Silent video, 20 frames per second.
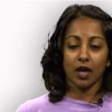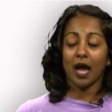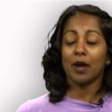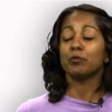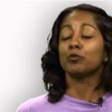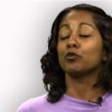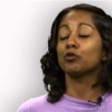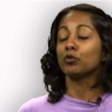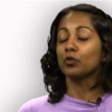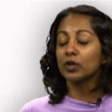
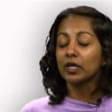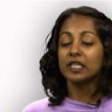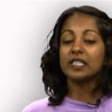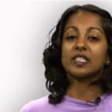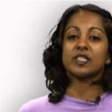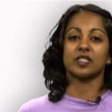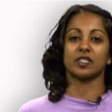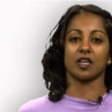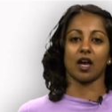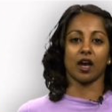I'm
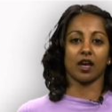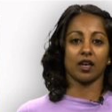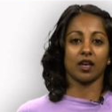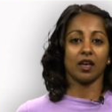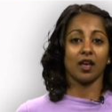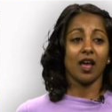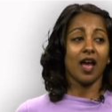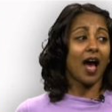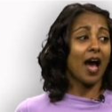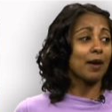really stuck.
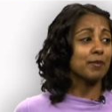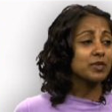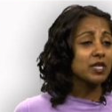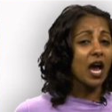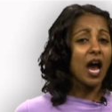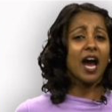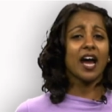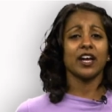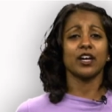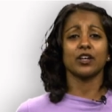I'm
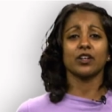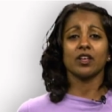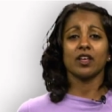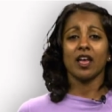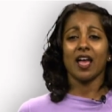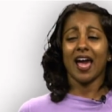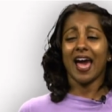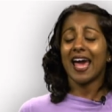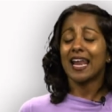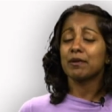tired
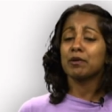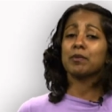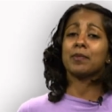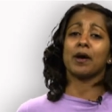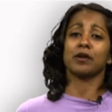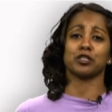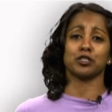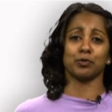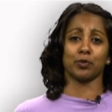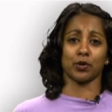and I'm
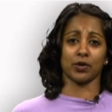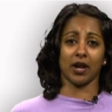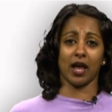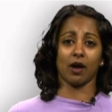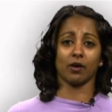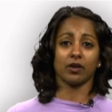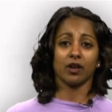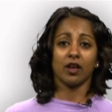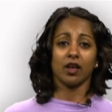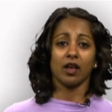about to burn
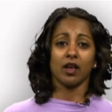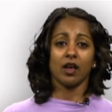out.